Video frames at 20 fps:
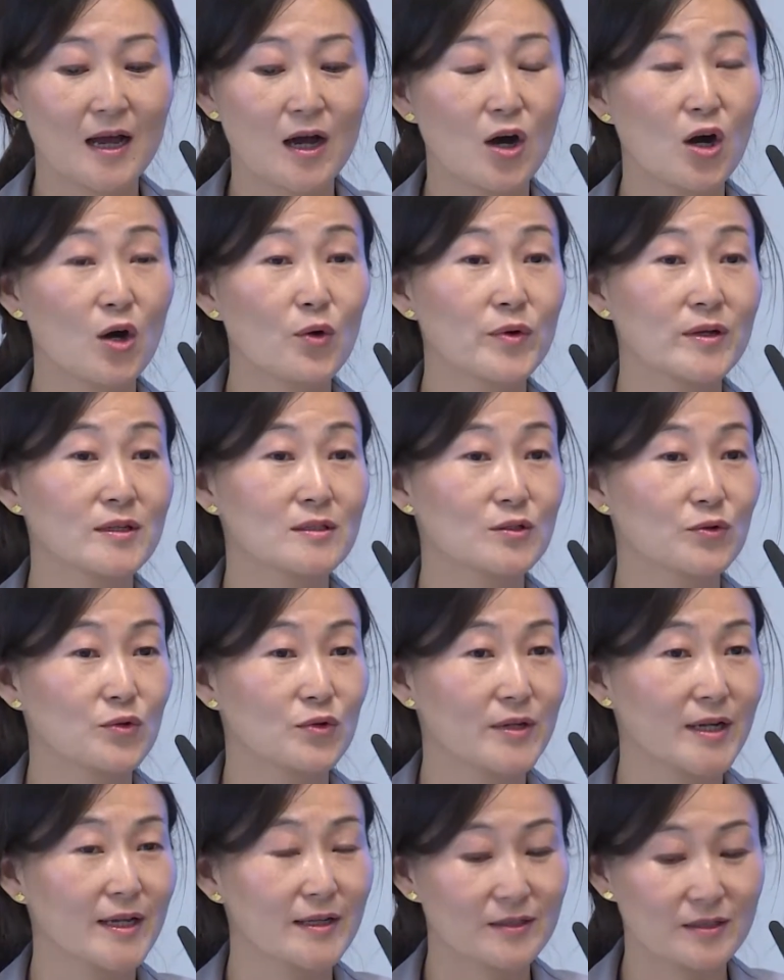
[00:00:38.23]
Always
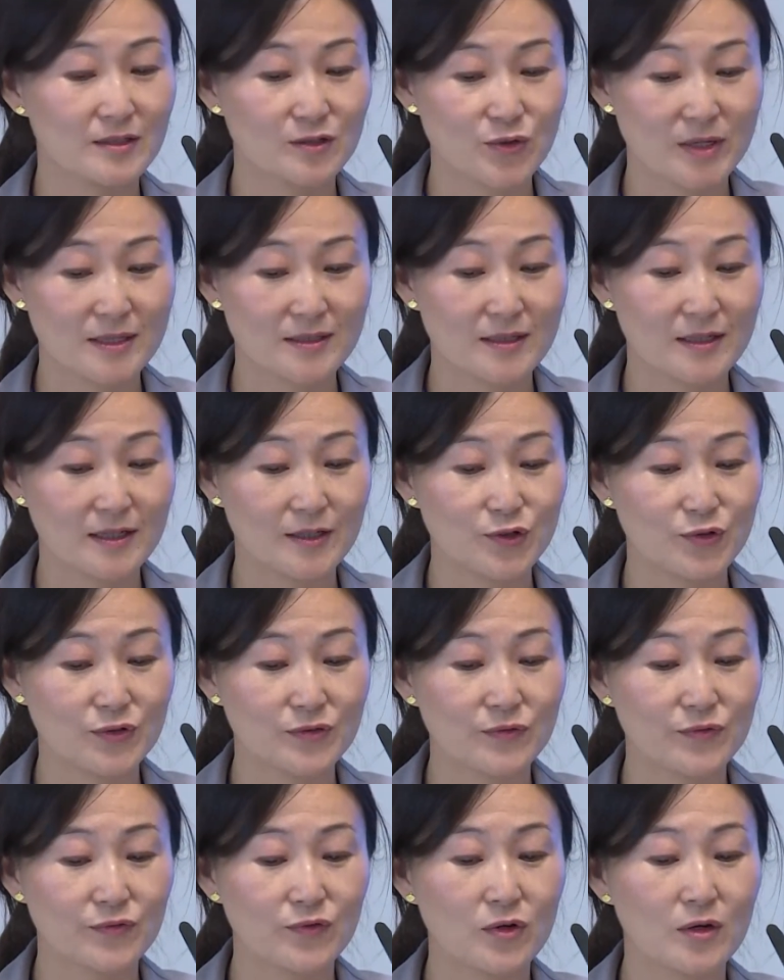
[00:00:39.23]
correct
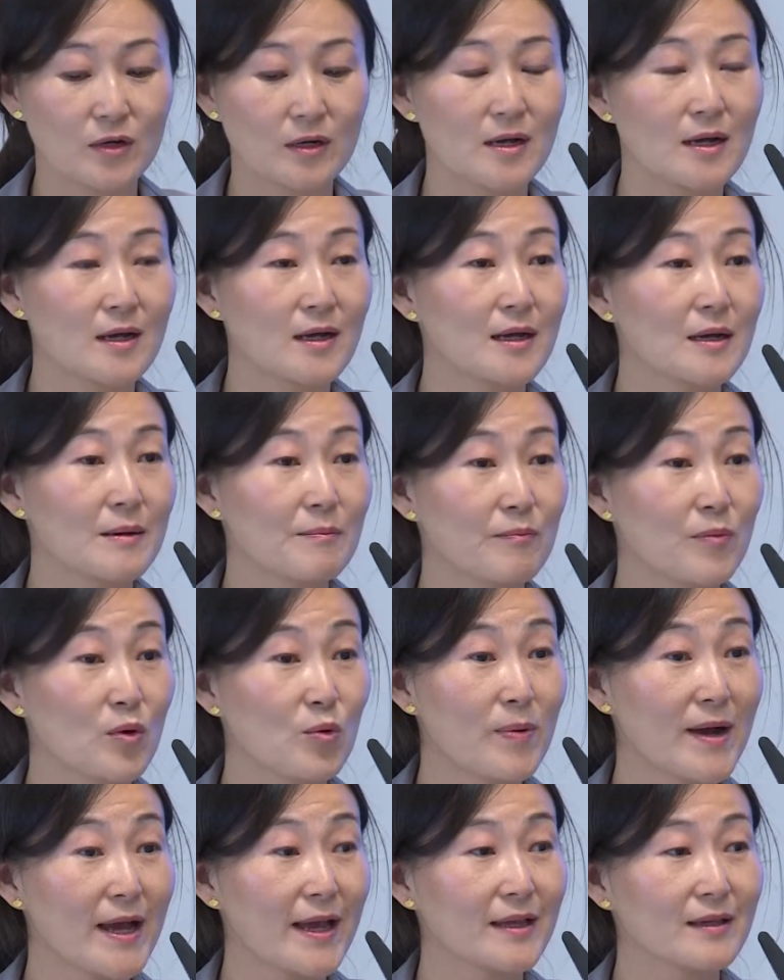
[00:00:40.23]
translation for
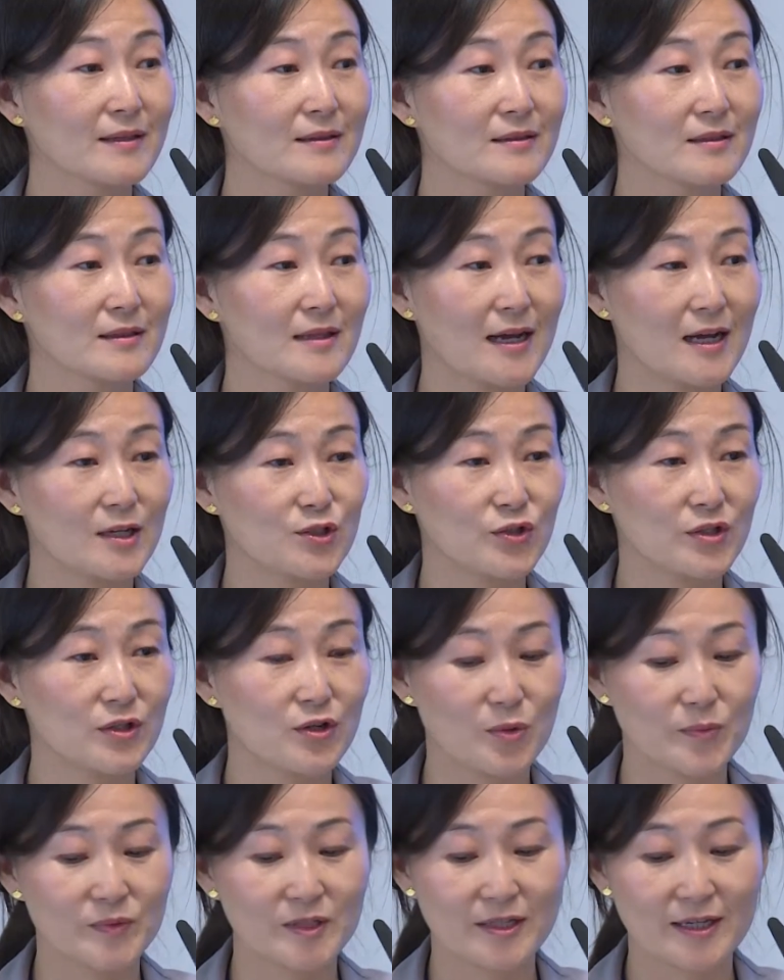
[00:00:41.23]
mobile intercultural
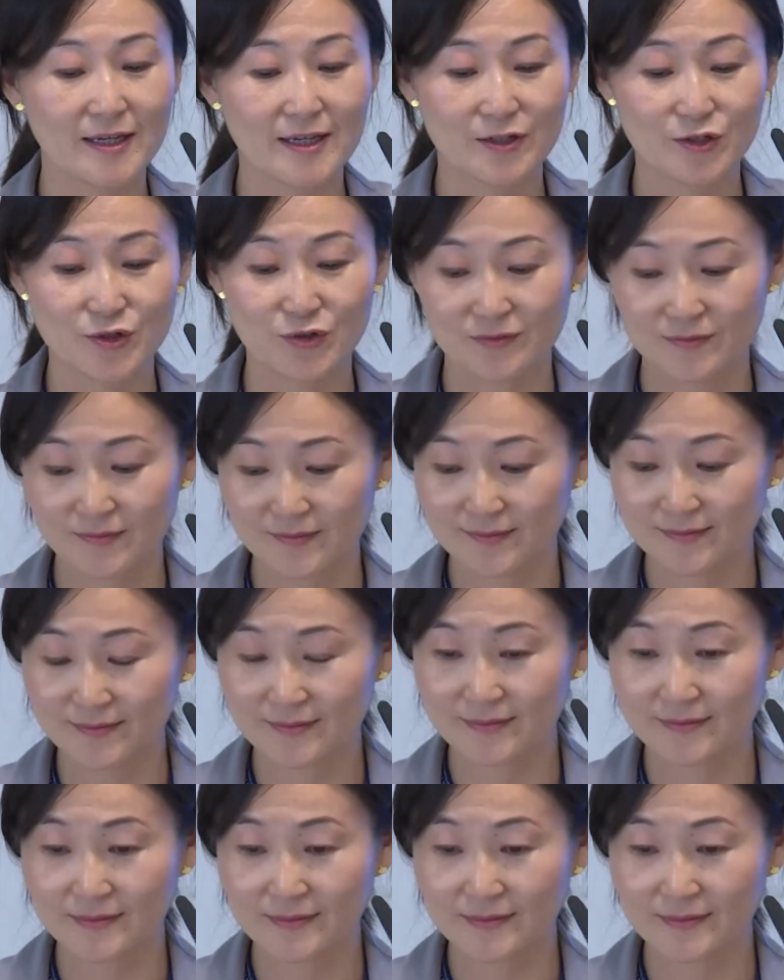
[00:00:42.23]
communication.